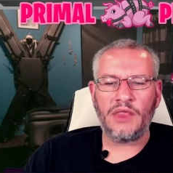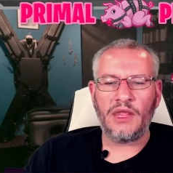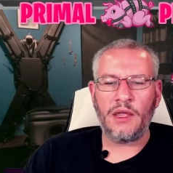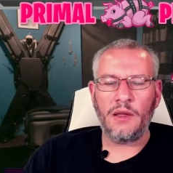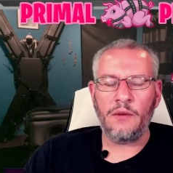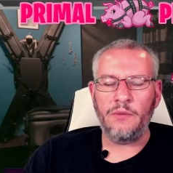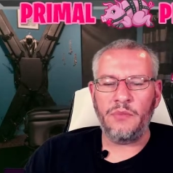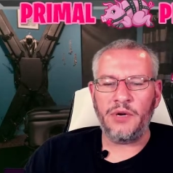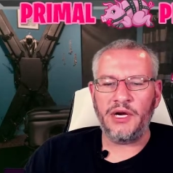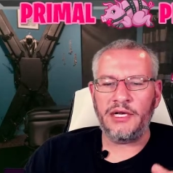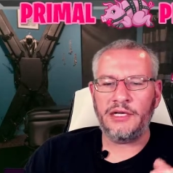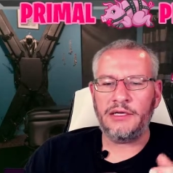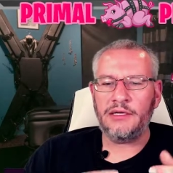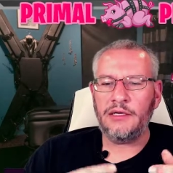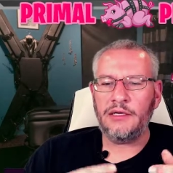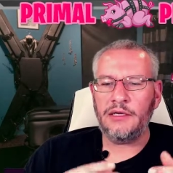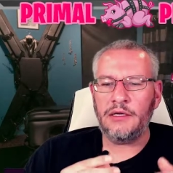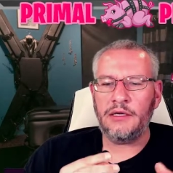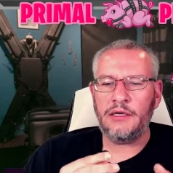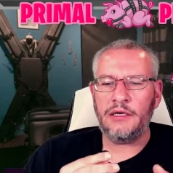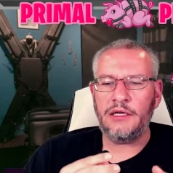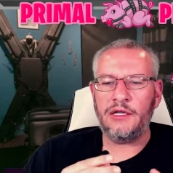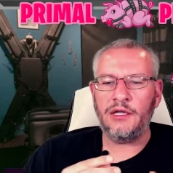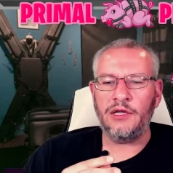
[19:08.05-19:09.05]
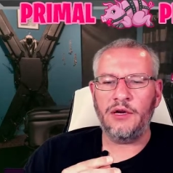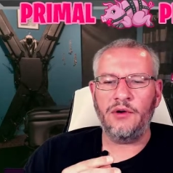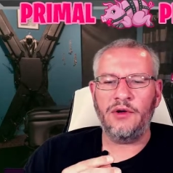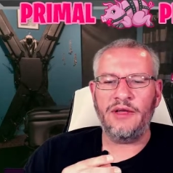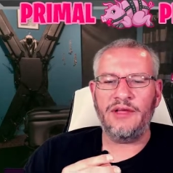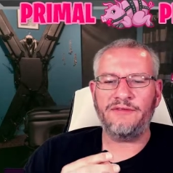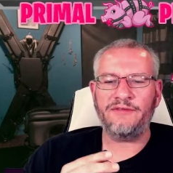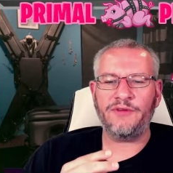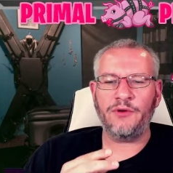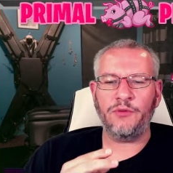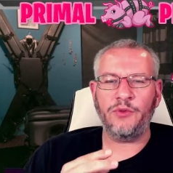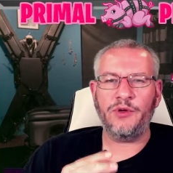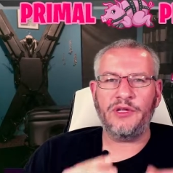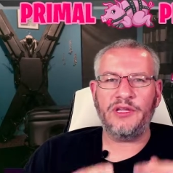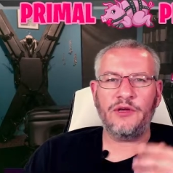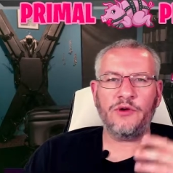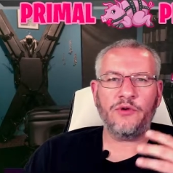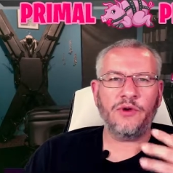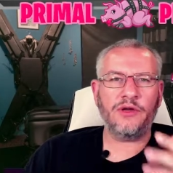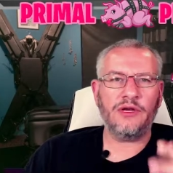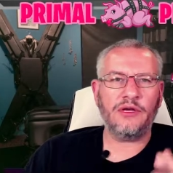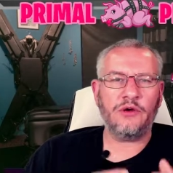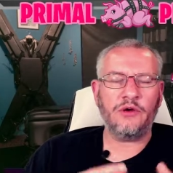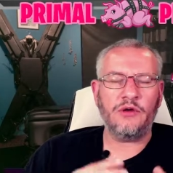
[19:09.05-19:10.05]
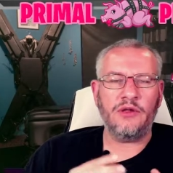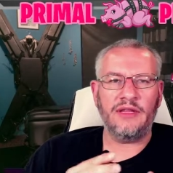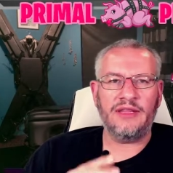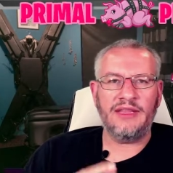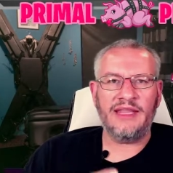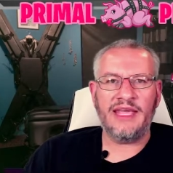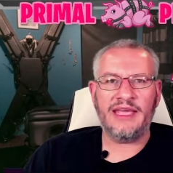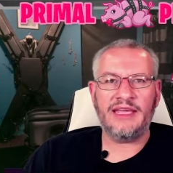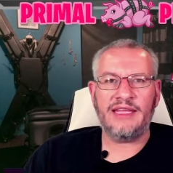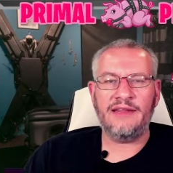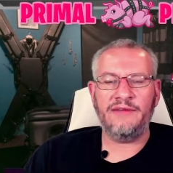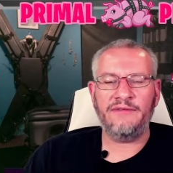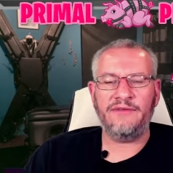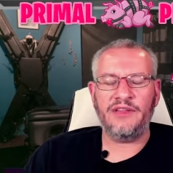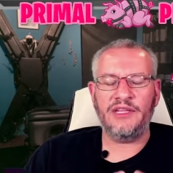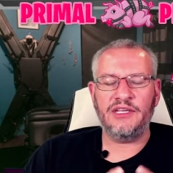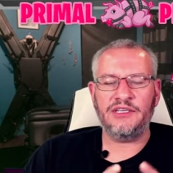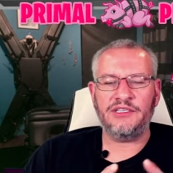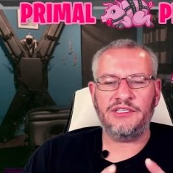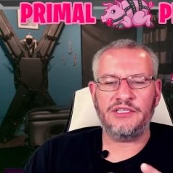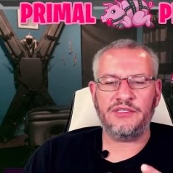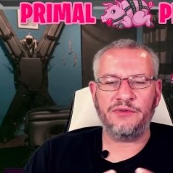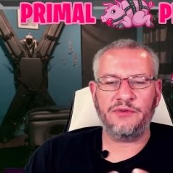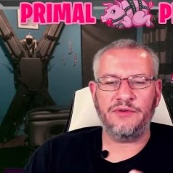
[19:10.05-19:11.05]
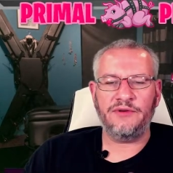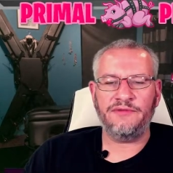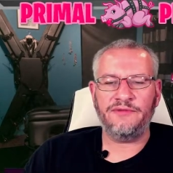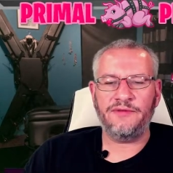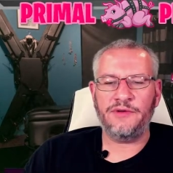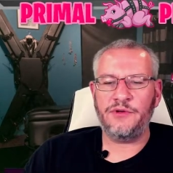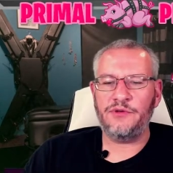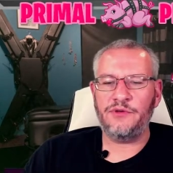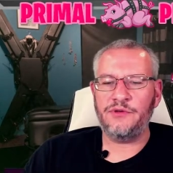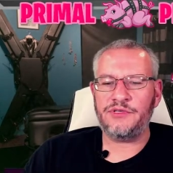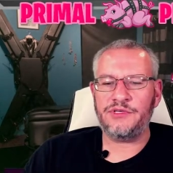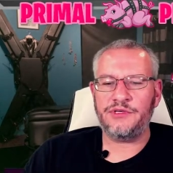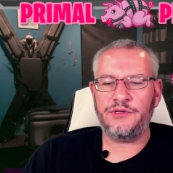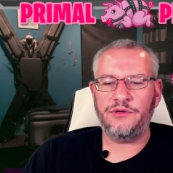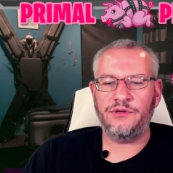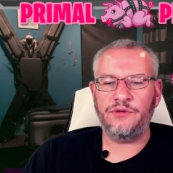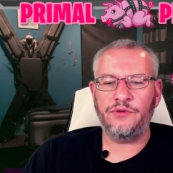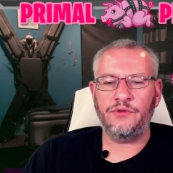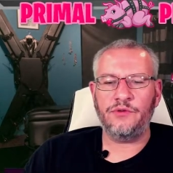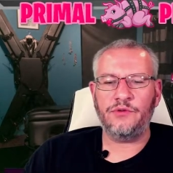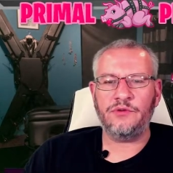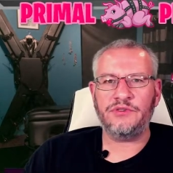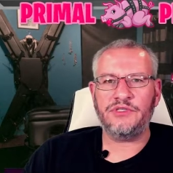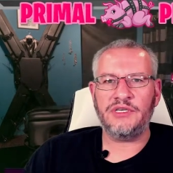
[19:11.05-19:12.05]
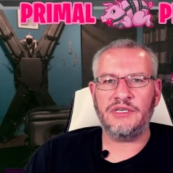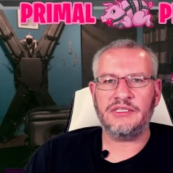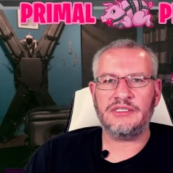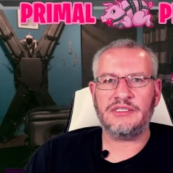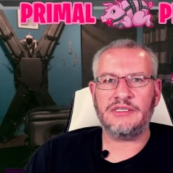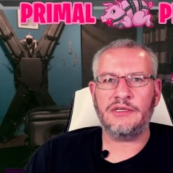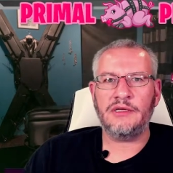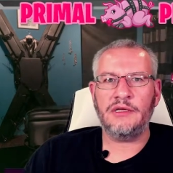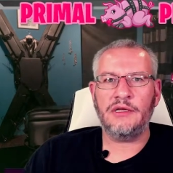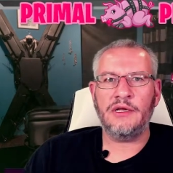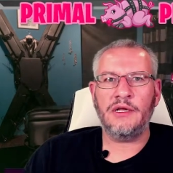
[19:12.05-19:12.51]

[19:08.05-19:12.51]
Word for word: But you know, if they're really critical and negative and they just refuse to just,